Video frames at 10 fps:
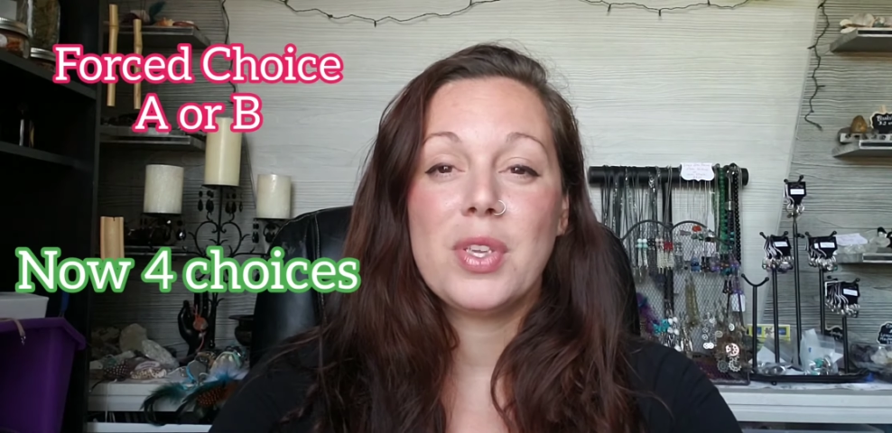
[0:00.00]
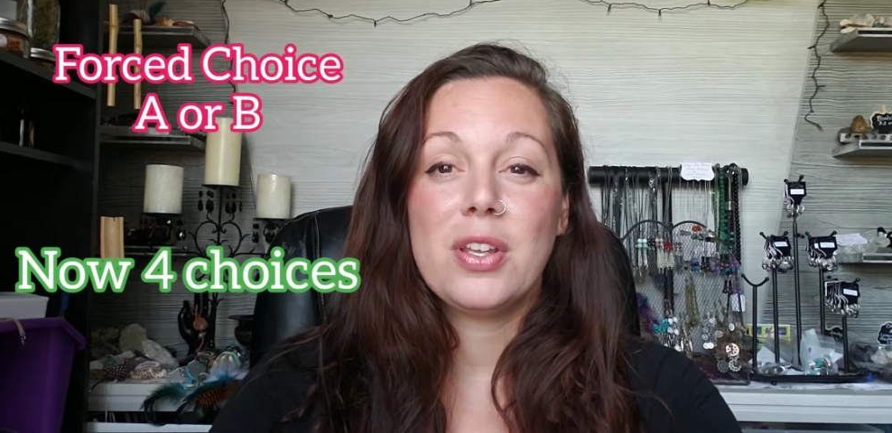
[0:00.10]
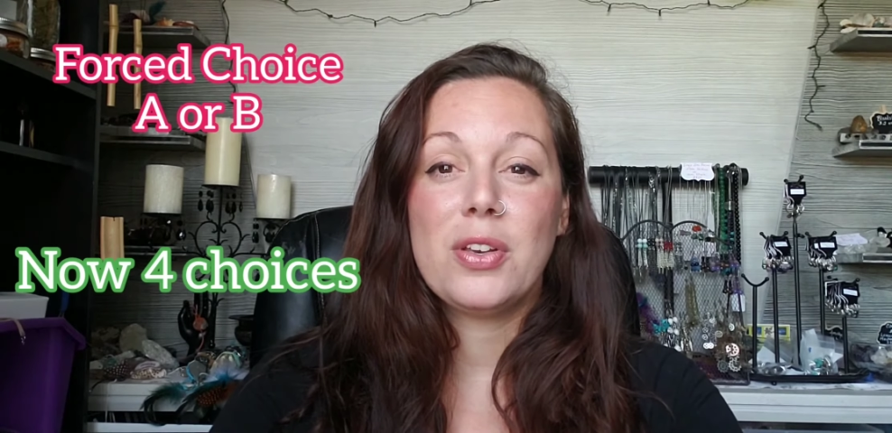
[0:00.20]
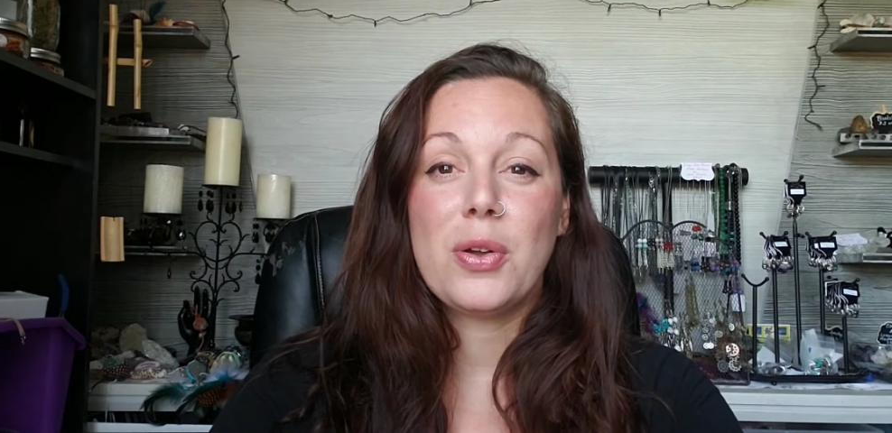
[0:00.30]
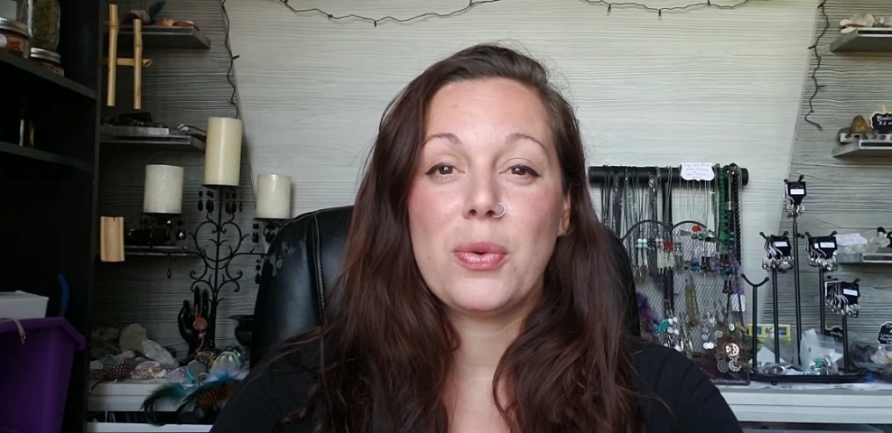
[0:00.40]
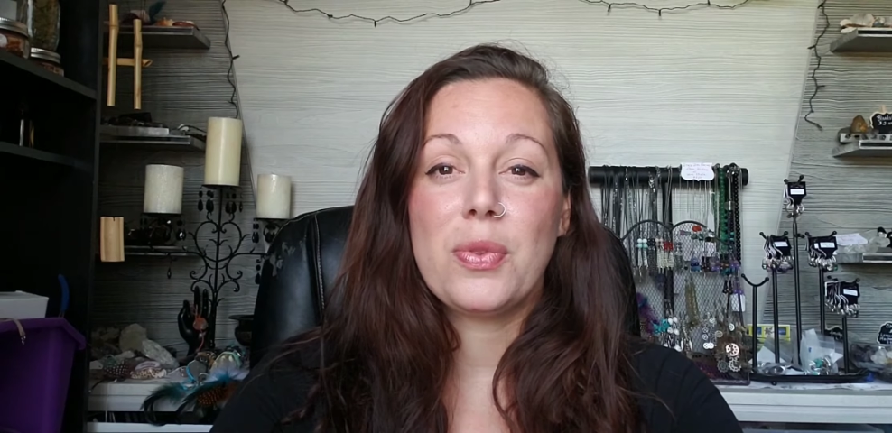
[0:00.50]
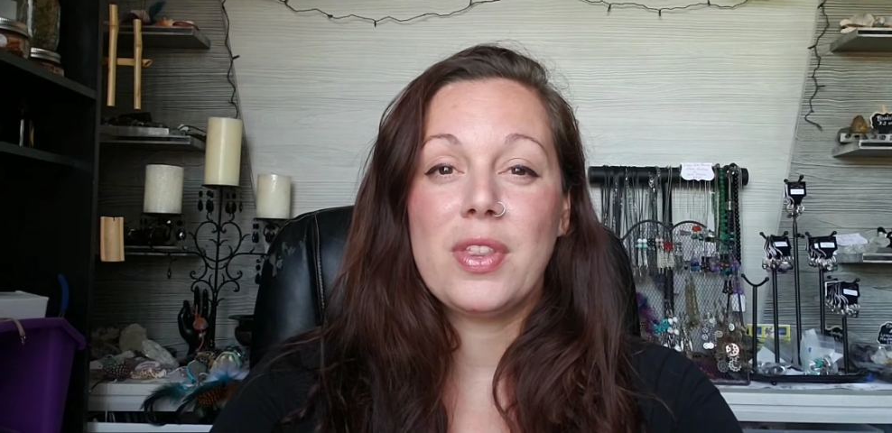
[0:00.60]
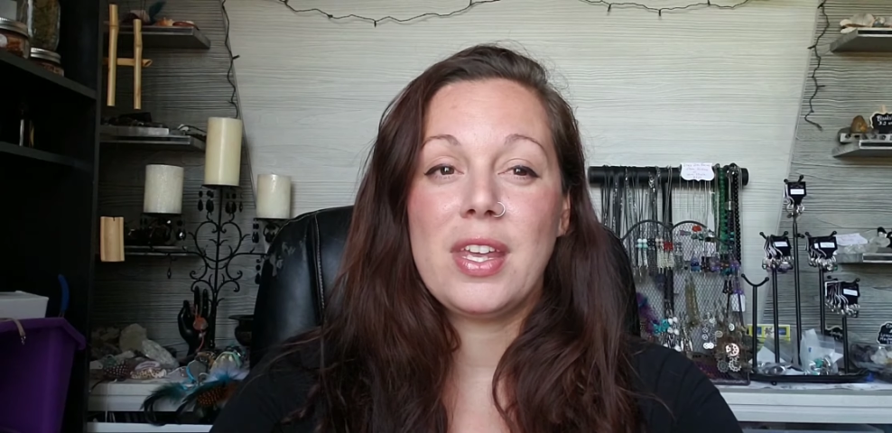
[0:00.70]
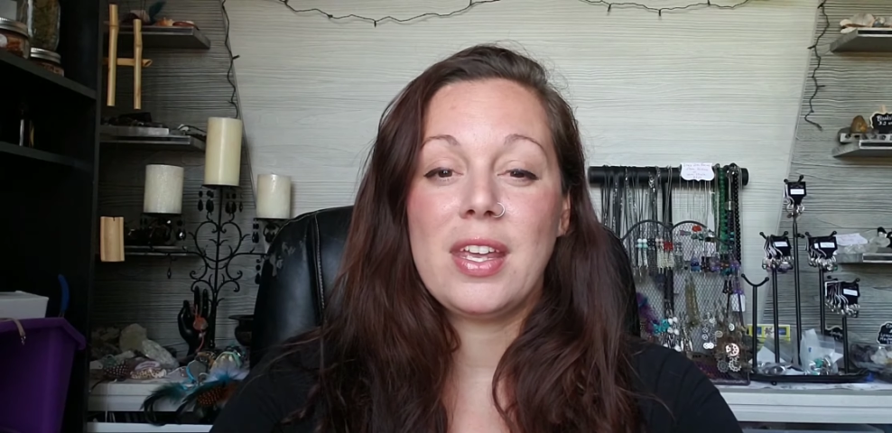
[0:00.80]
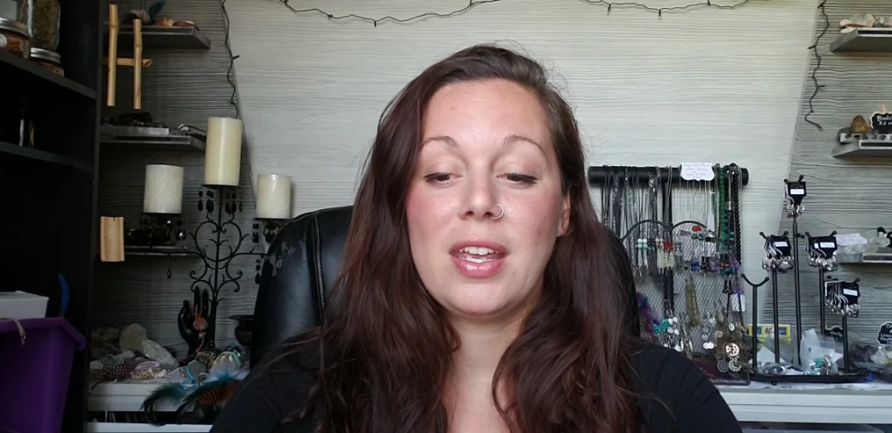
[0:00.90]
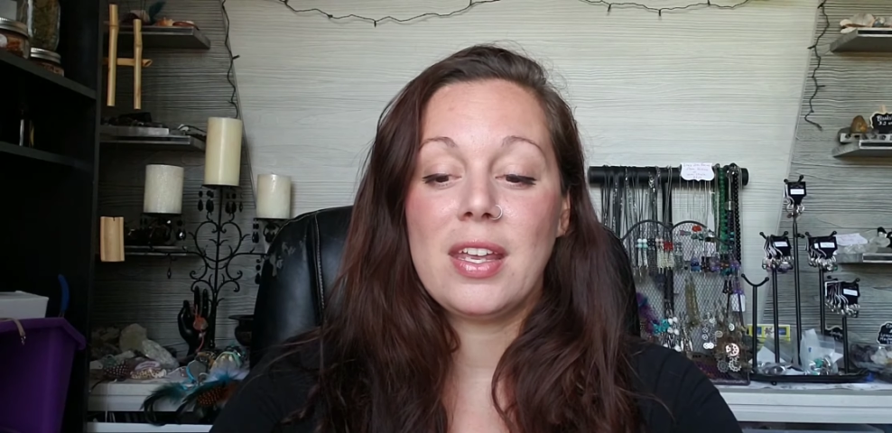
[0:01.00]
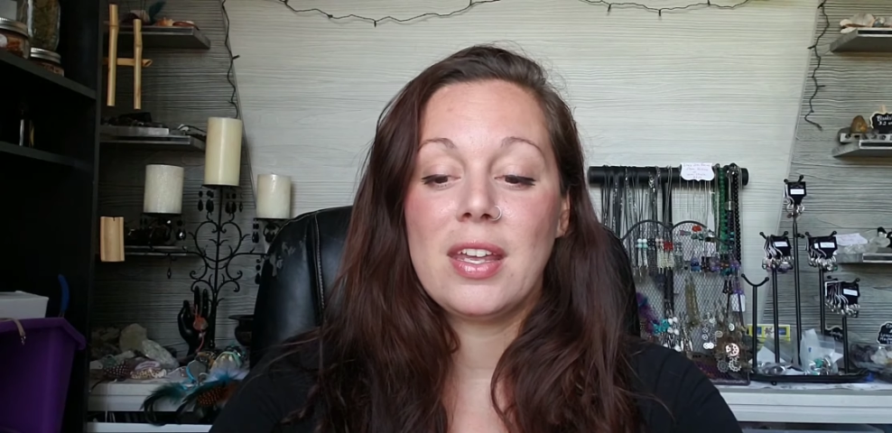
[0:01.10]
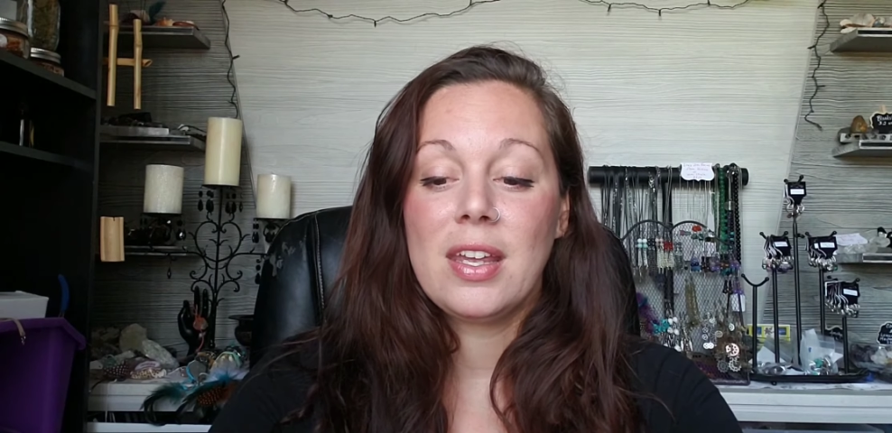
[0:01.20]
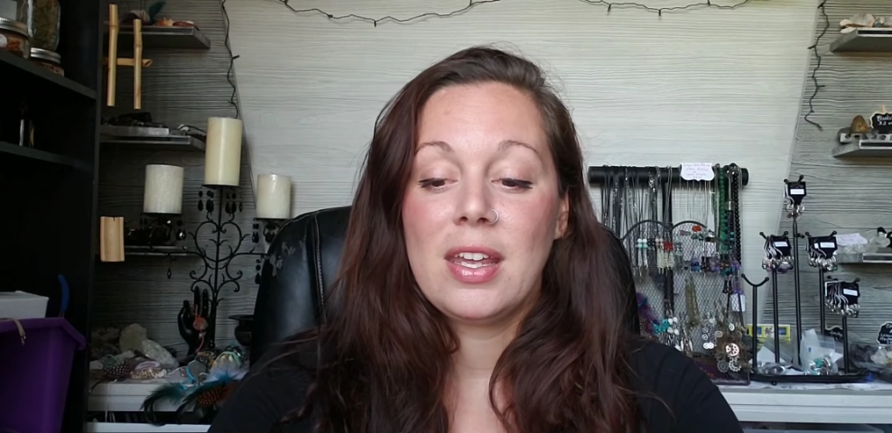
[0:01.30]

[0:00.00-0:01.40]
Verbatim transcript: you know, the